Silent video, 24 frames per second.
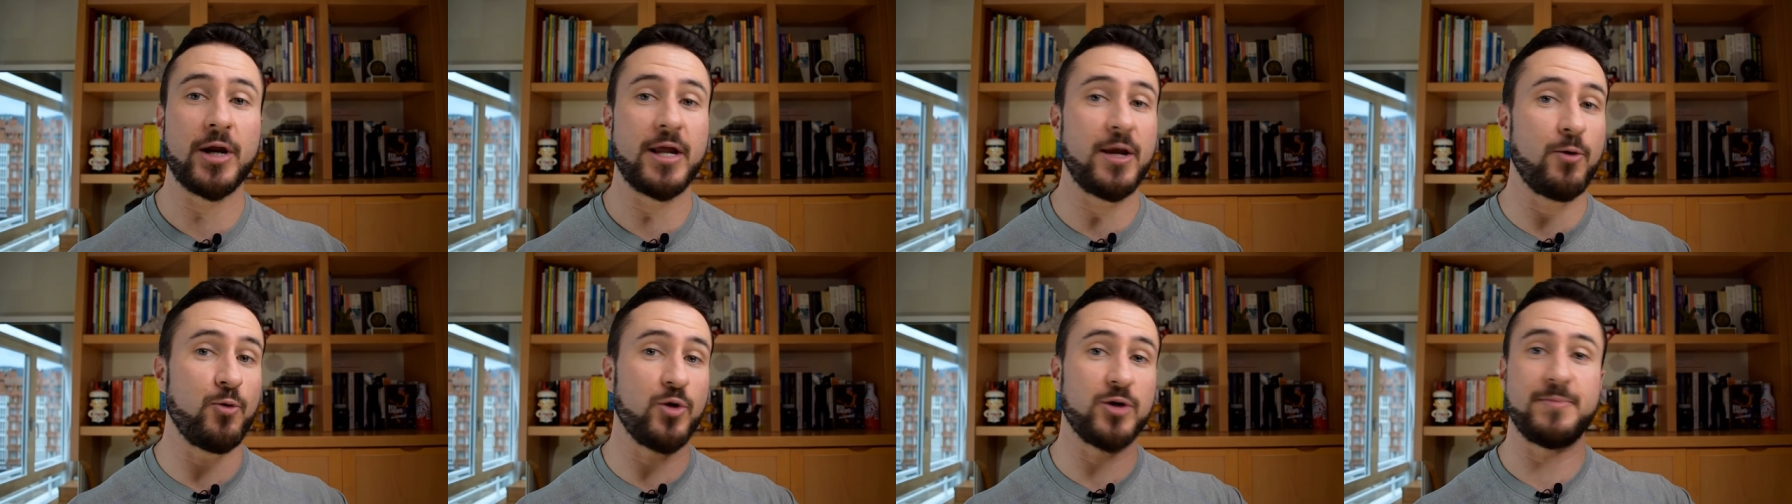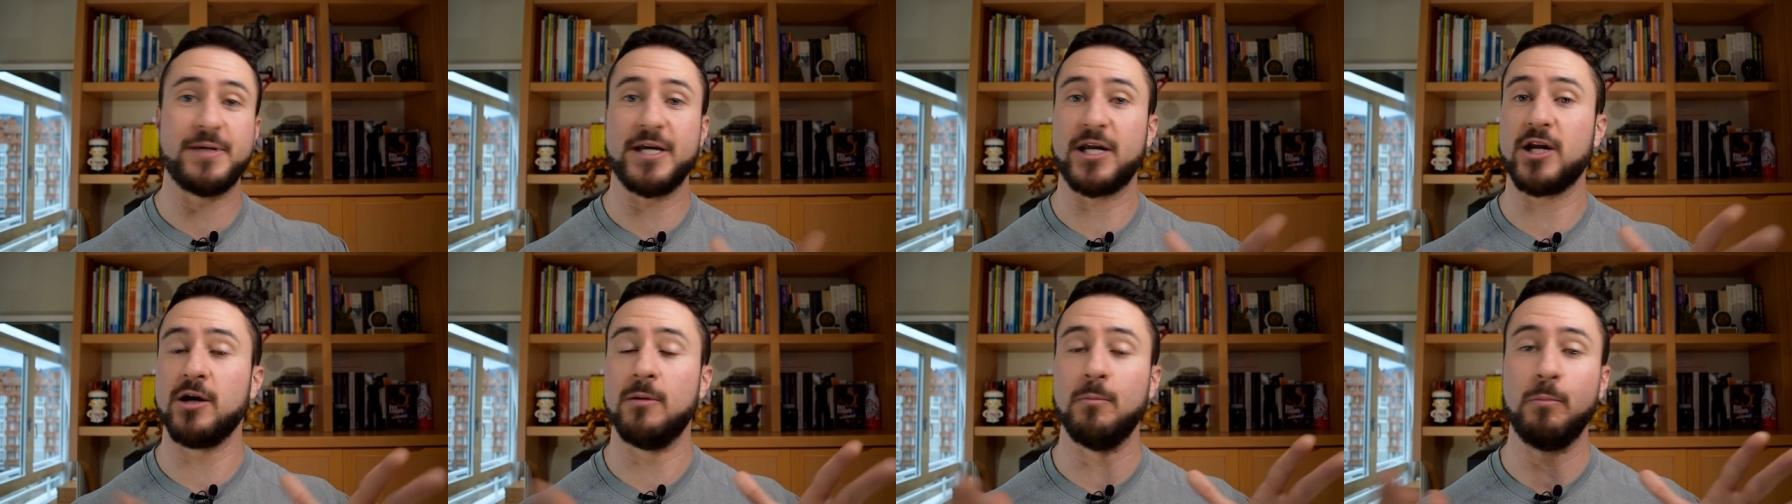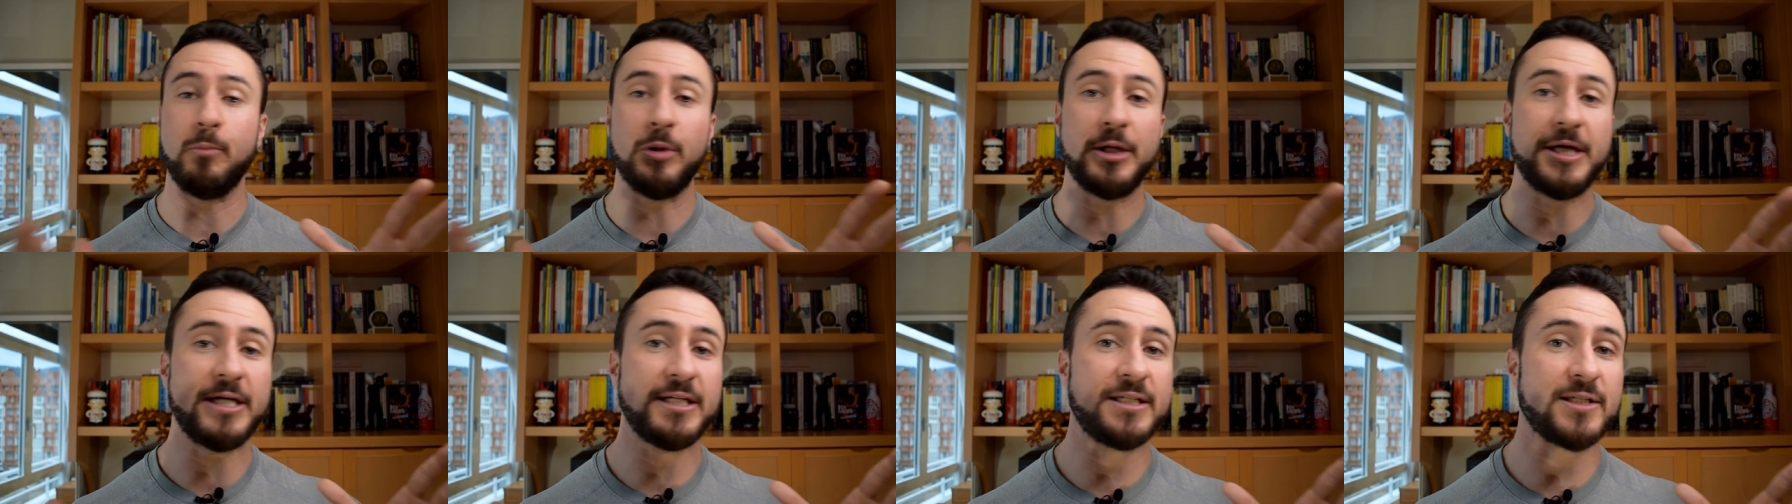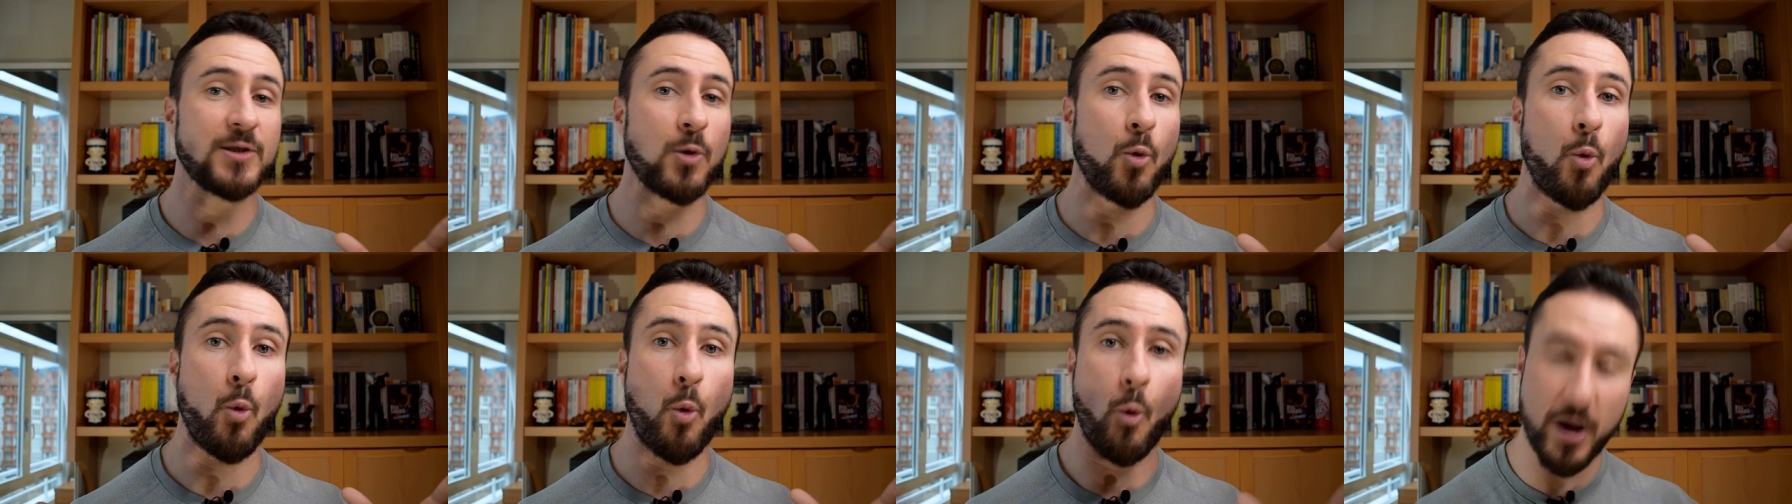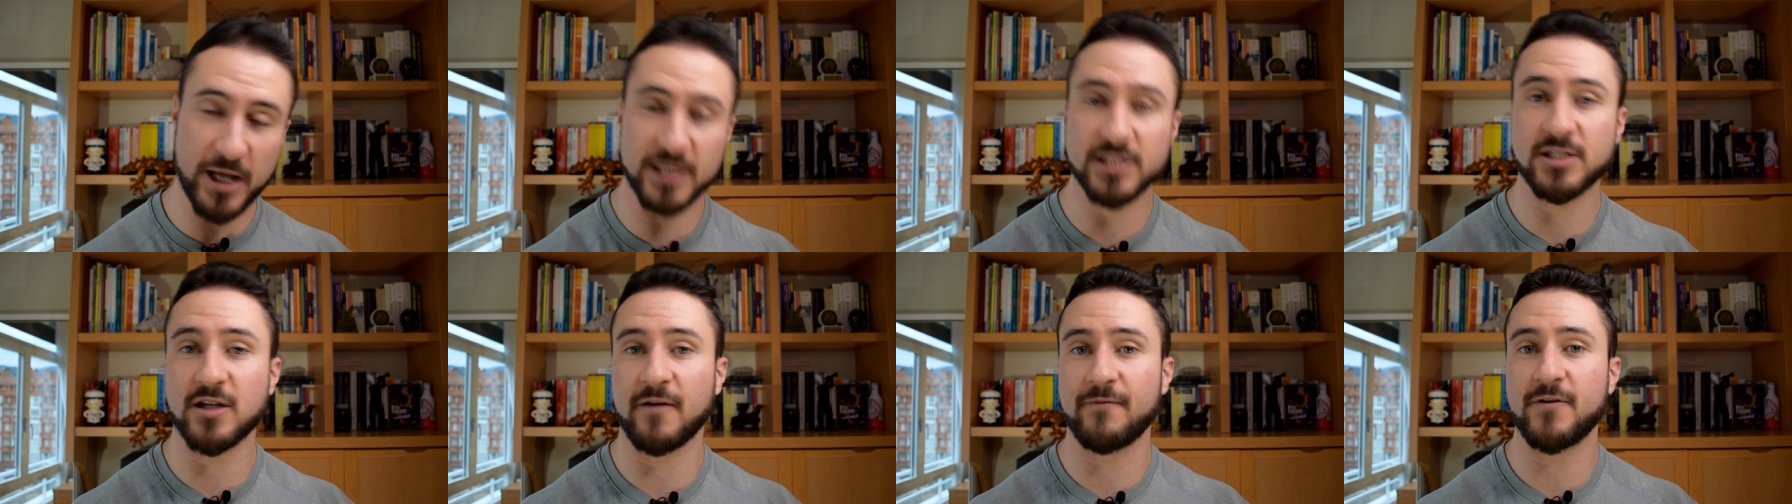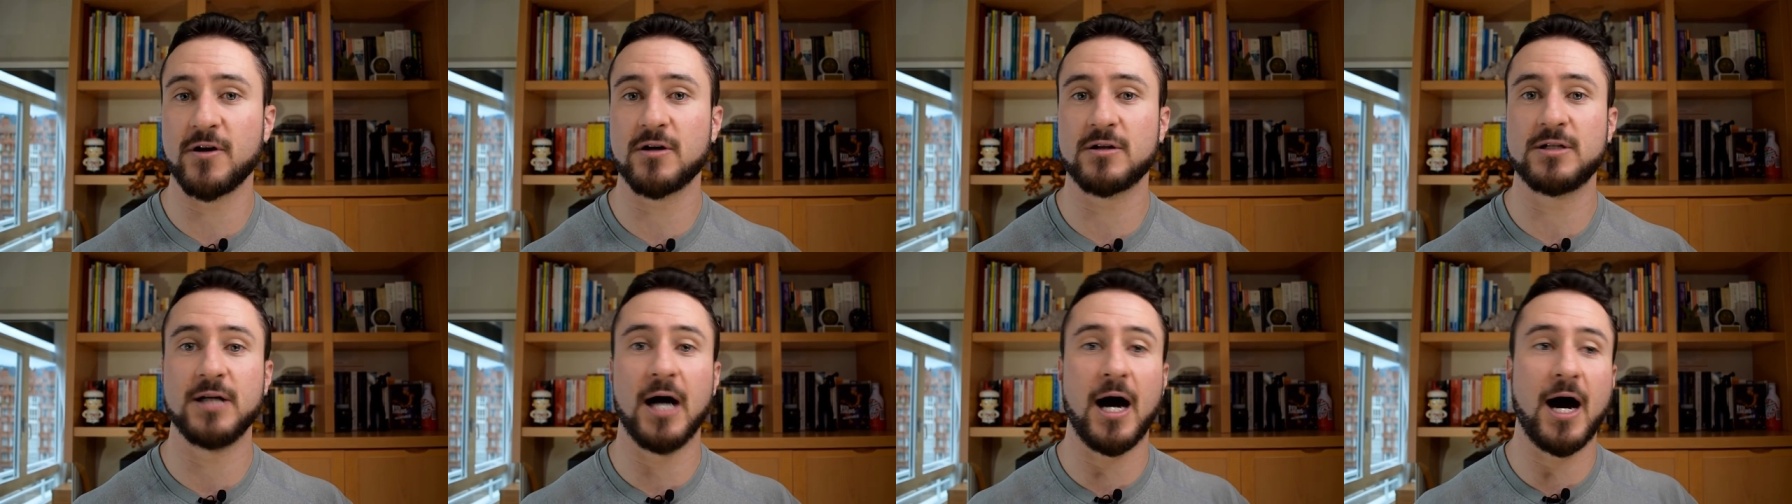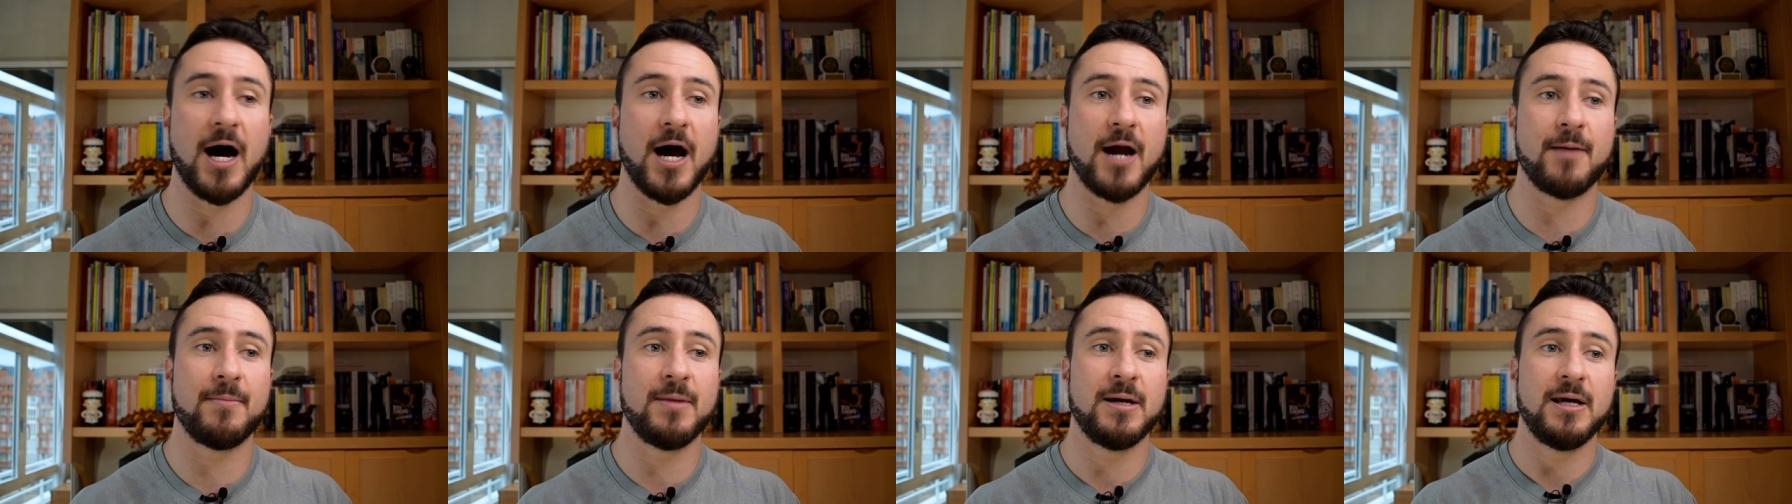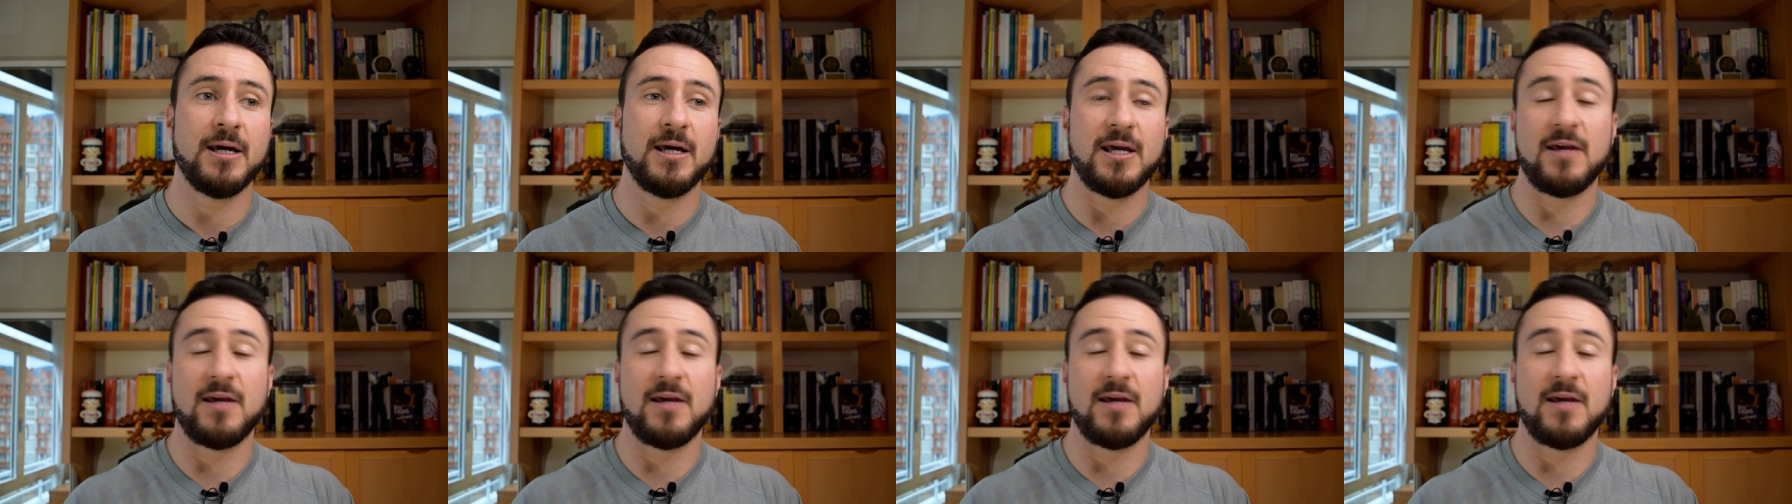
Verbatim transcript: it would be a complete waste of your time.